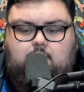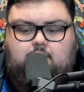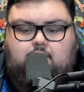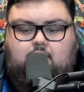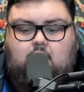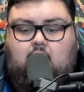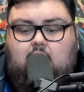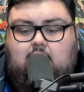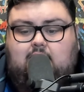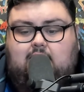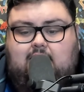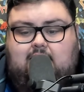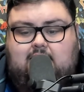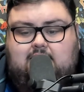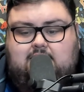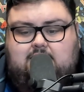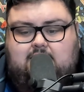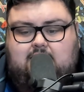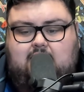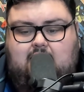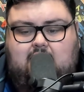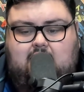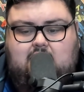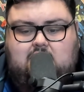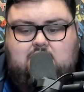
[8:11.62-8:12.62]
Fought in
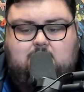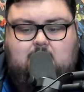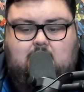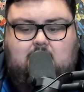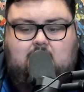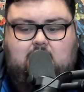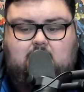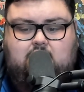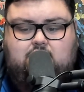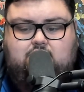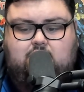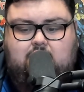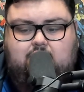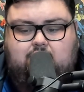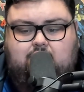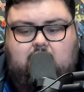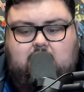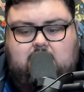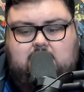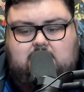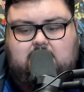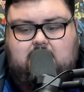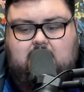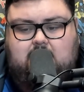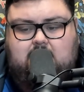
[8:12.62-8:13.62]
ACA as well, on a
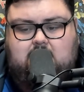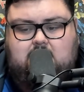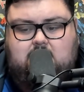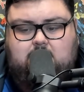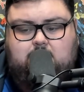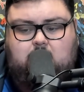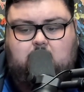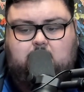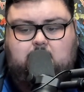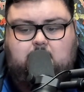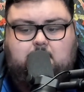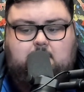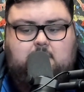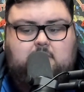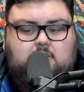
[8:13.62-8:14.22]
3-fight skid at the moment.